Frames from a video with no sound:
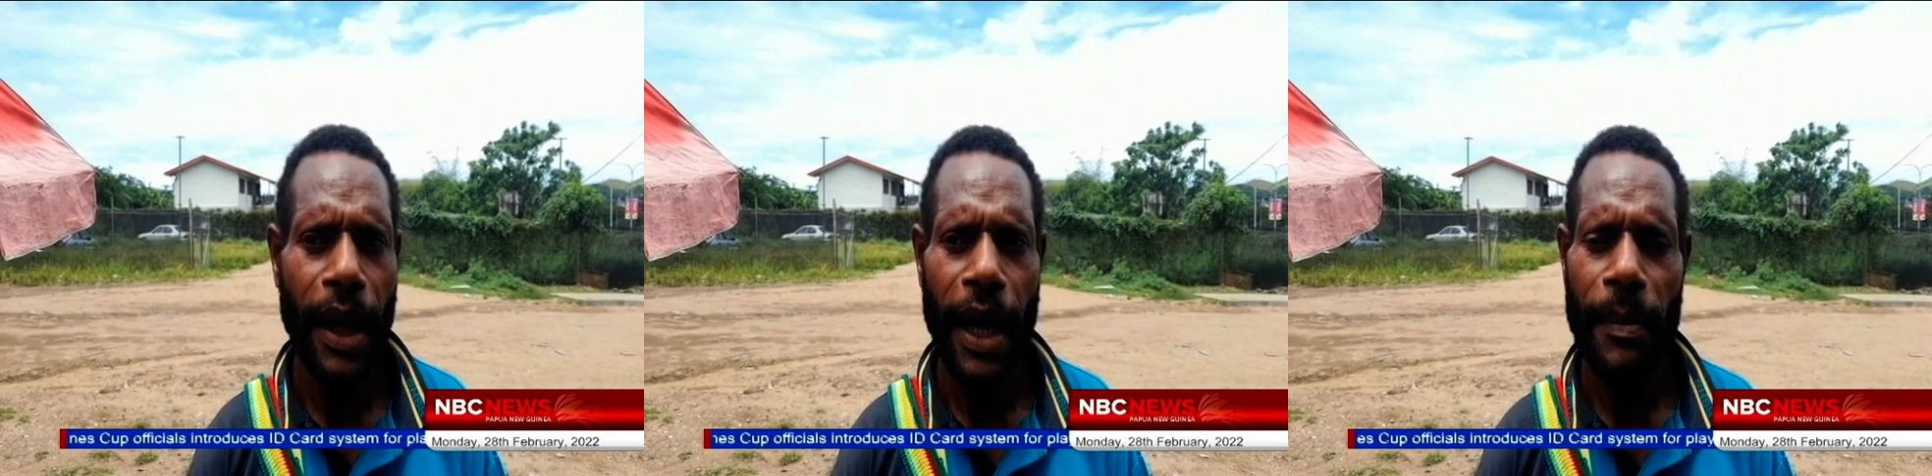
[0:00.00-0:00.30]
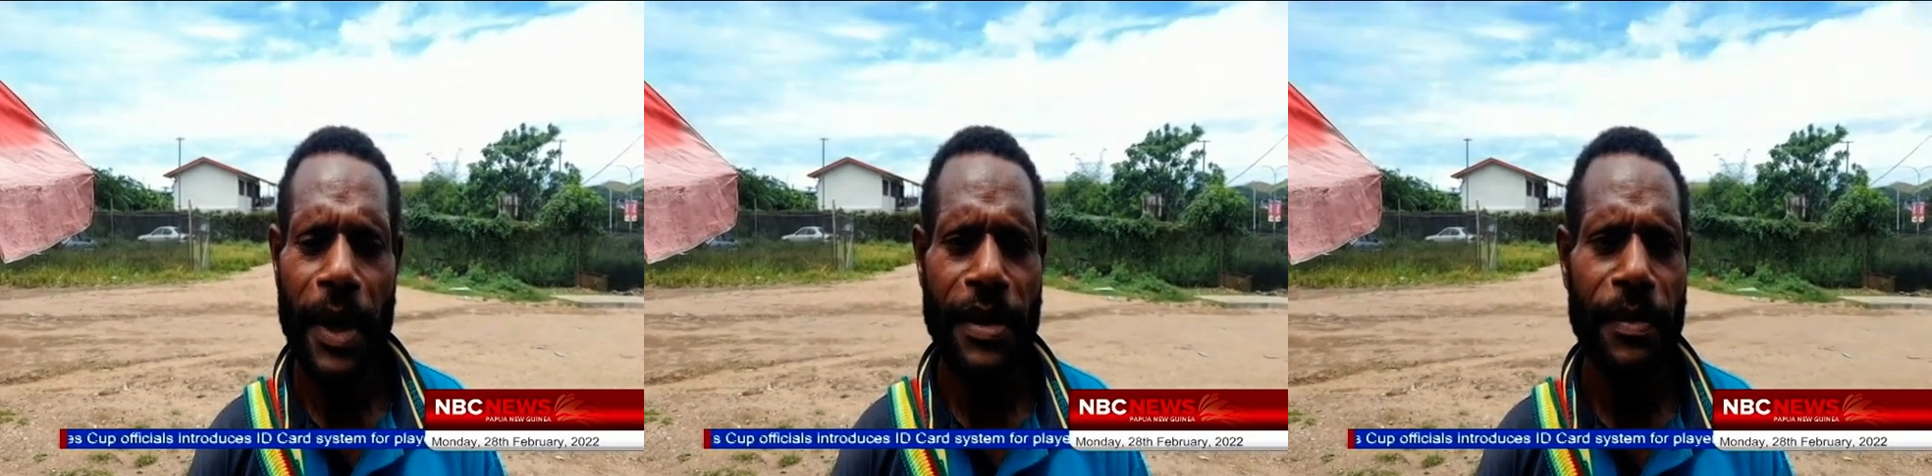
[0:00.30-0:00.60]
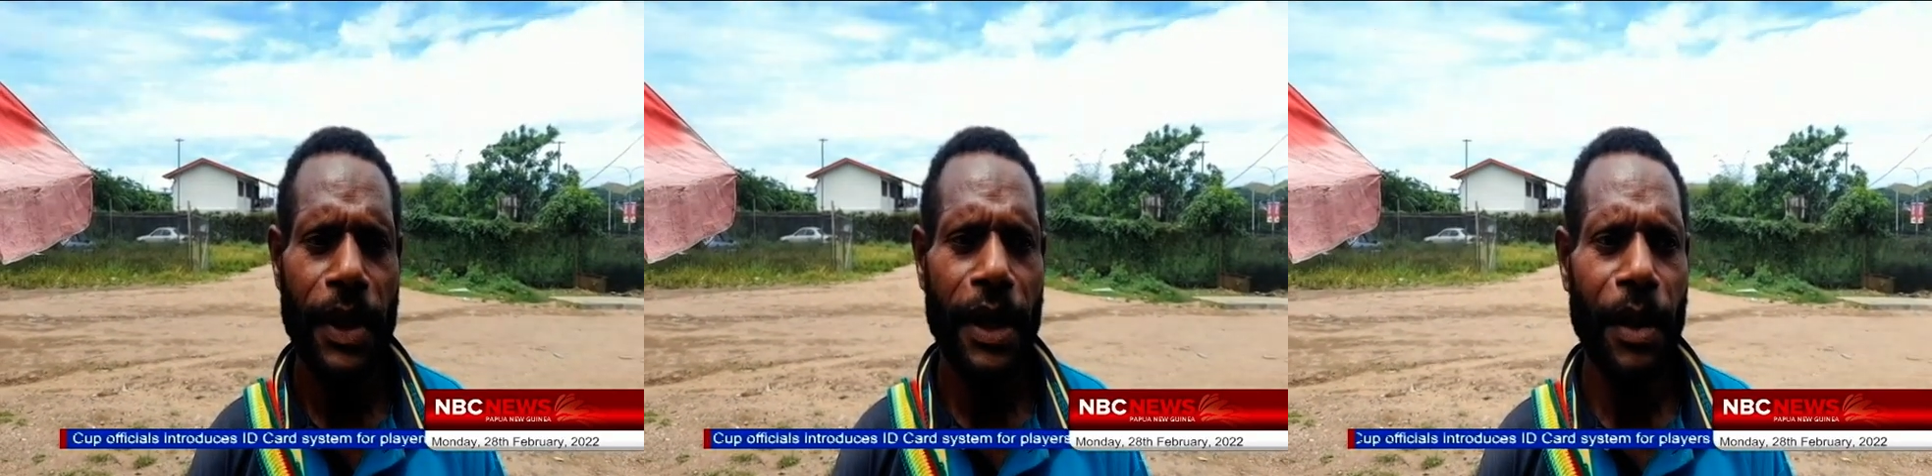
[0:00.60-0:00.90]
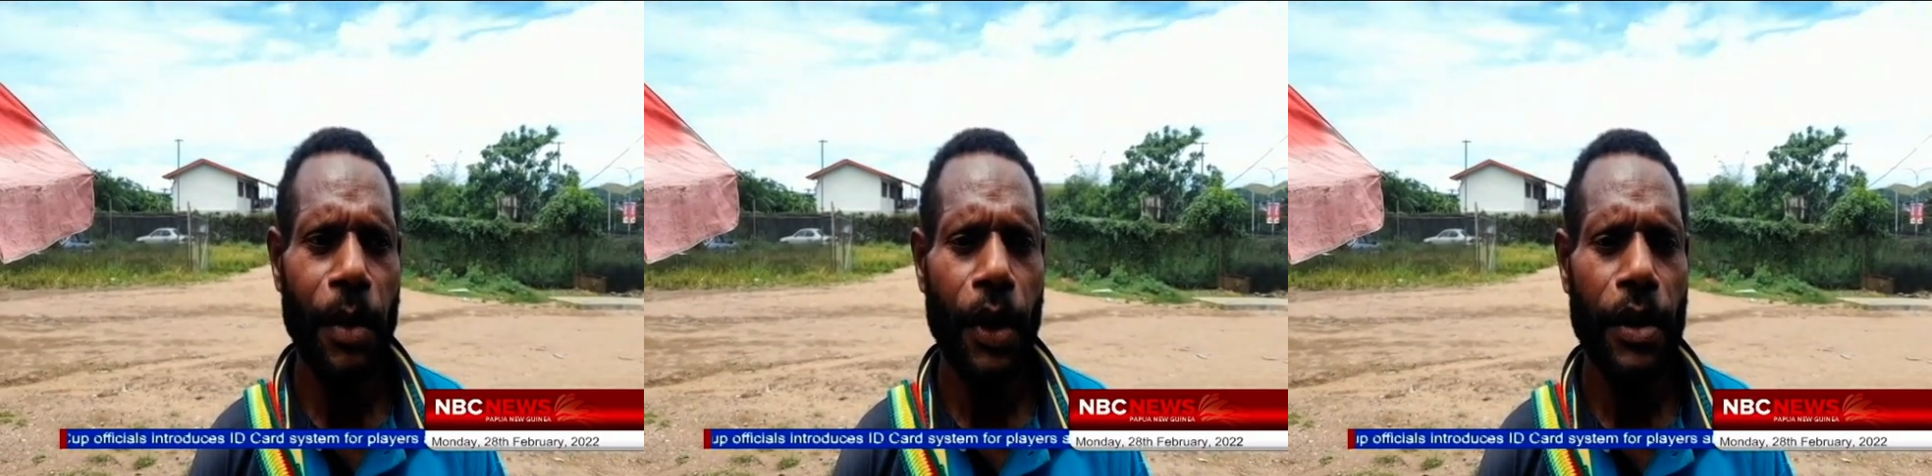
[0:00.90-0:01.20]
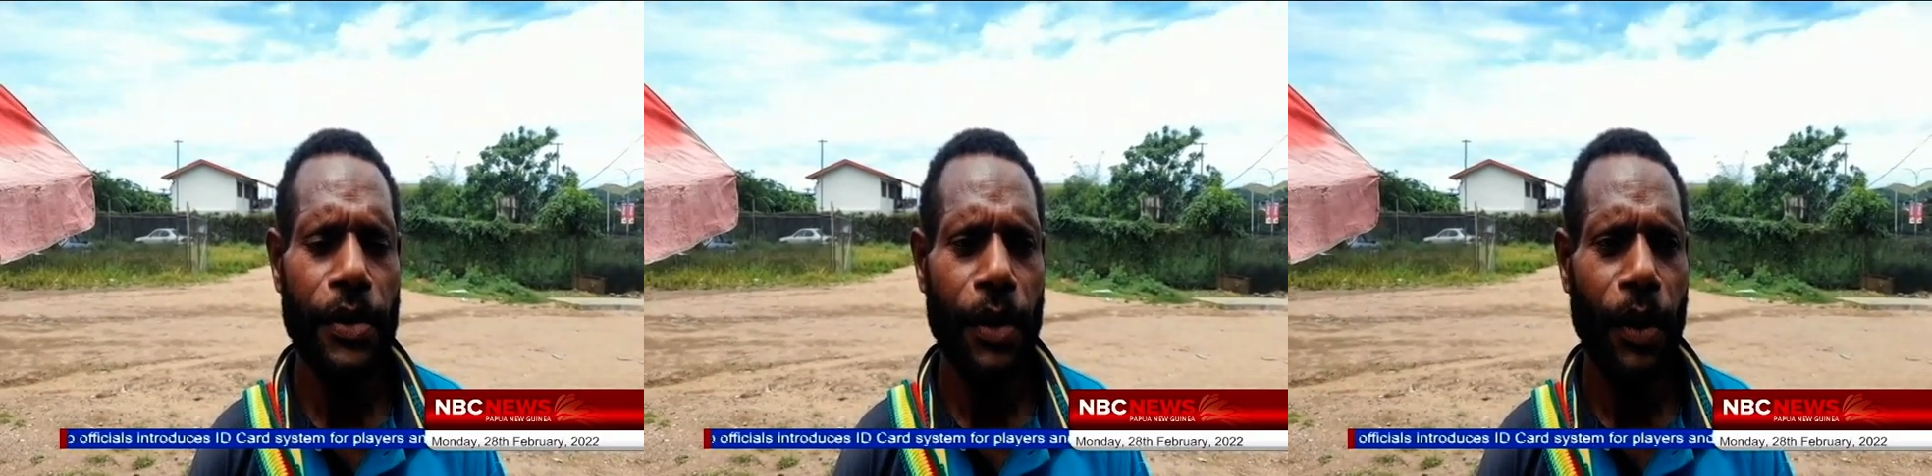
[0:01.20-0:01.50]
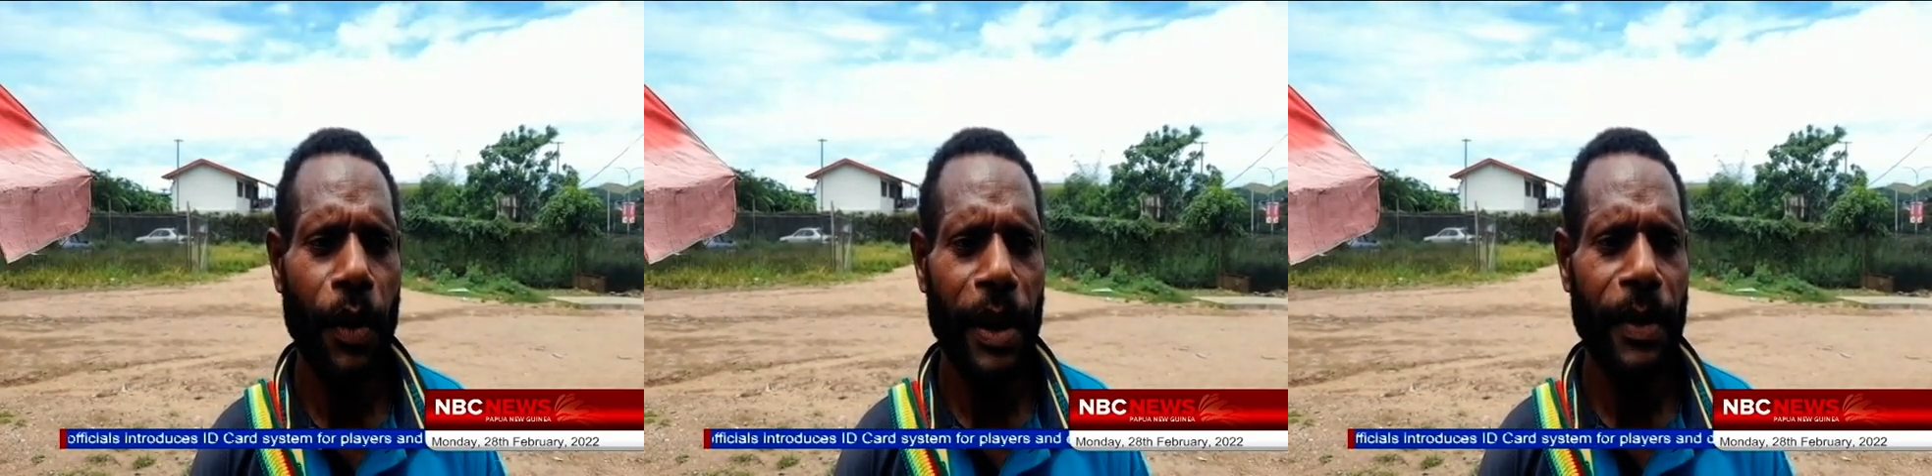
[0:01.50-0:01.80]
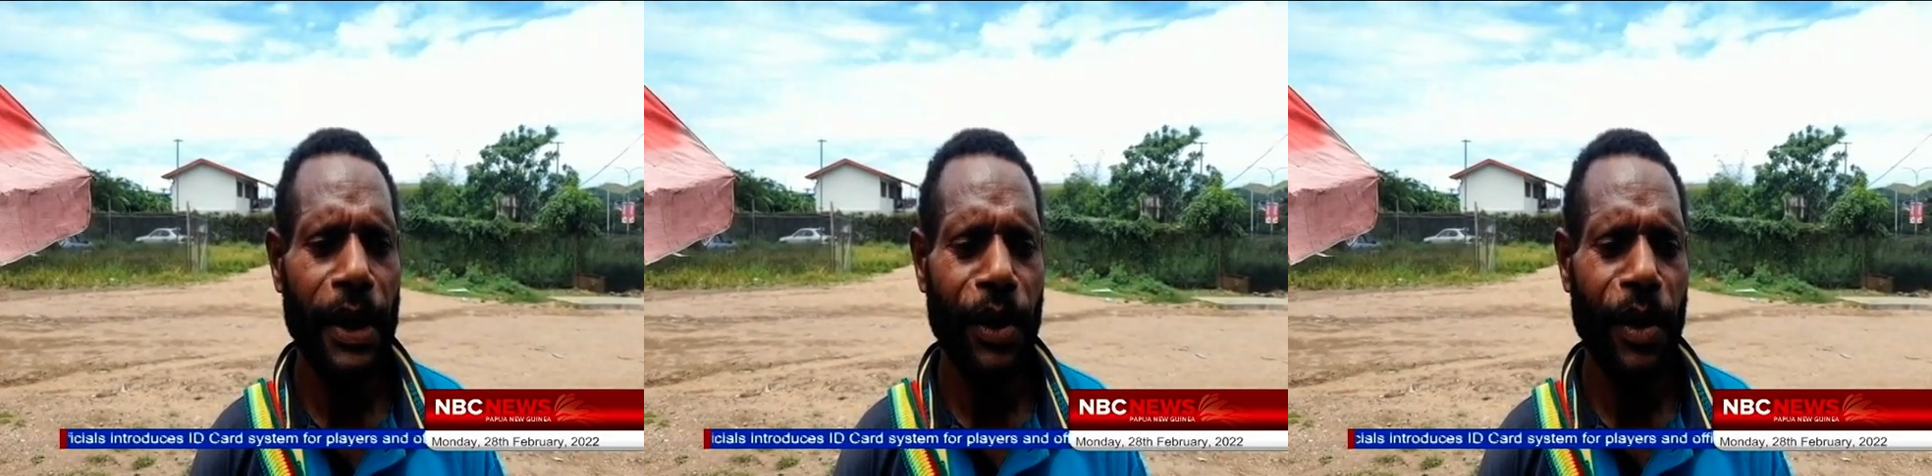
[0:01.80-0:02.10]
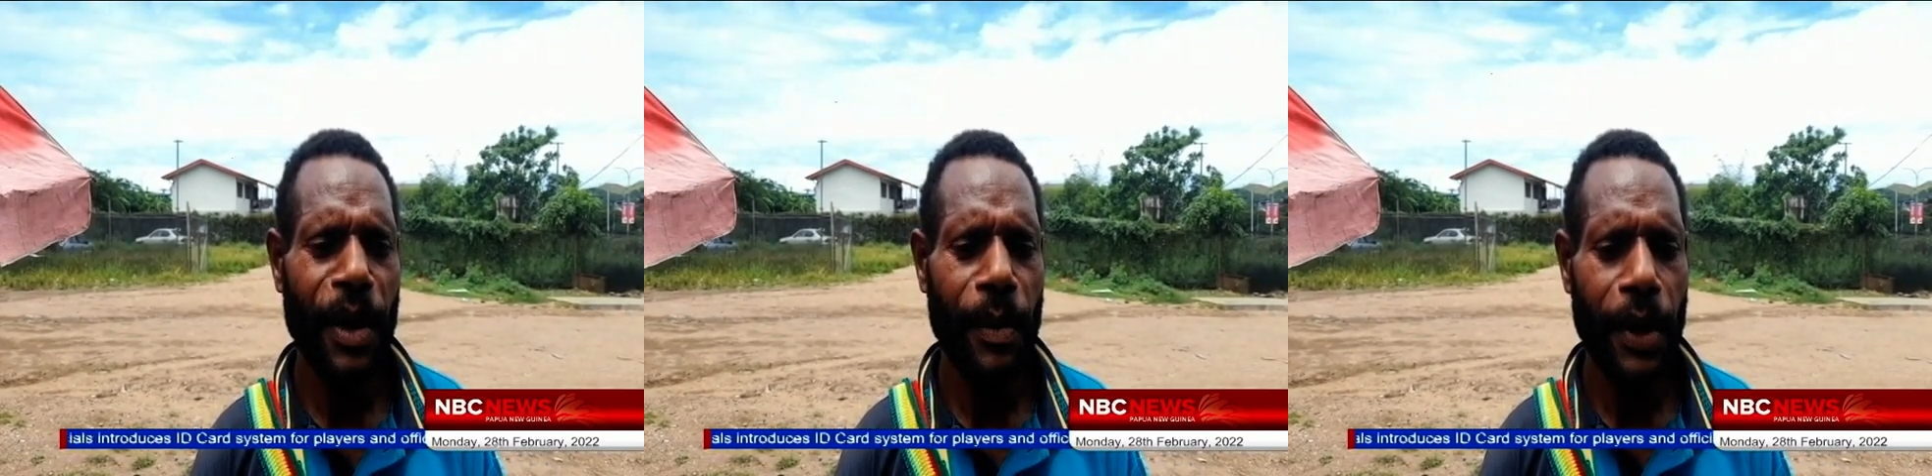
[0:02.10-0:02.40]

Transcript: I'm passing Indian ball also, all white man talking to him,